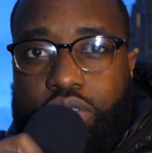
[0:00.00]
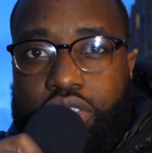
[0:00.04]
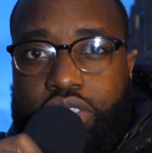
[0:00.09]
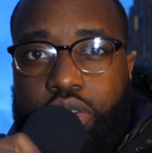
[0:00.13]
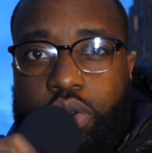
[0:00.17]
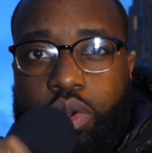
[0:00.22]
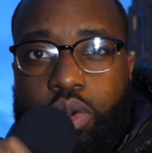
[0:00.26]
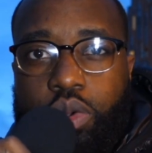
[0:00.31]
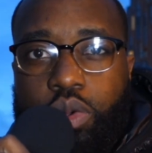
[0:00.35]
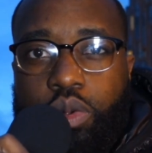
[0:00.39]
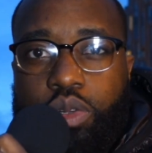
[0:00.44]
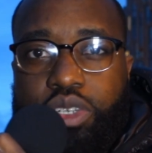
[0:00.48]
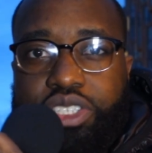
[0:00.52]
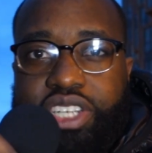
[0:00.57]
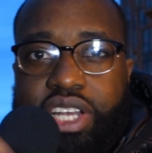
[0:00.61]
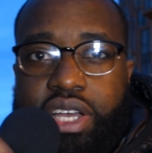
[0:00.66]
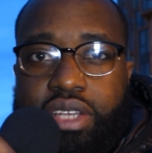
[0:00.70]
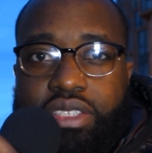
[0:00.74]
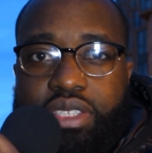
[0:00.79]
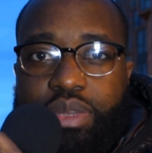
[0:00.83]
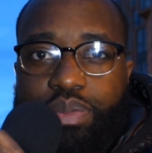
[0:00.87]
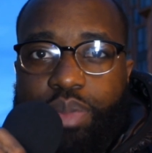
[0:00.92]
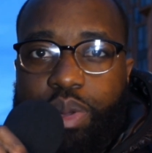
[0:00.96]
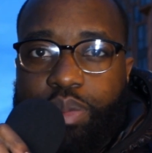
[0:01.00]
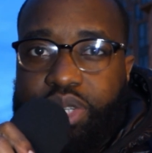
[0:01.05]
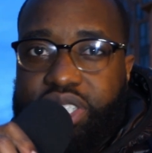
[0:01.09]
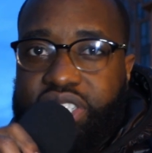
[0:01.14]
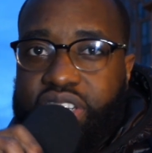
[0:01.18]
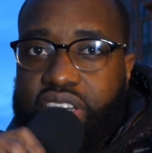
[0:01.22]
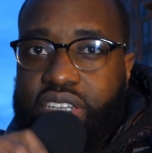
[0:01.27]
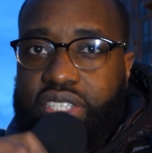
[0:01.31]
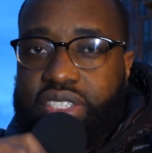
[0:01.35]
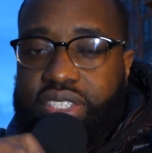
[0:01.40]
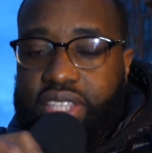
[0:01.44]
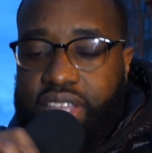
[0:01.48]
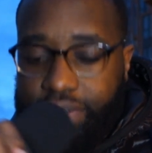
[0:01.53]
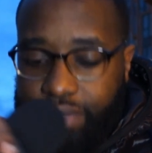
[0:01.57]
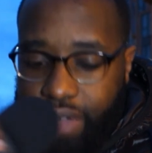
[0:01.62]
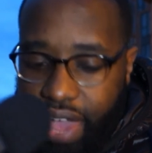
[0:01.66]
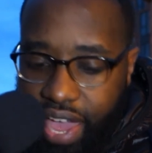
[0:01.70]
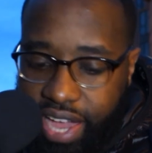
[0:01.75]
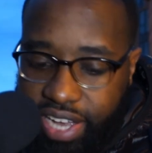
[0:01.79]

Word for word: So shout out to Mama Jacks. They've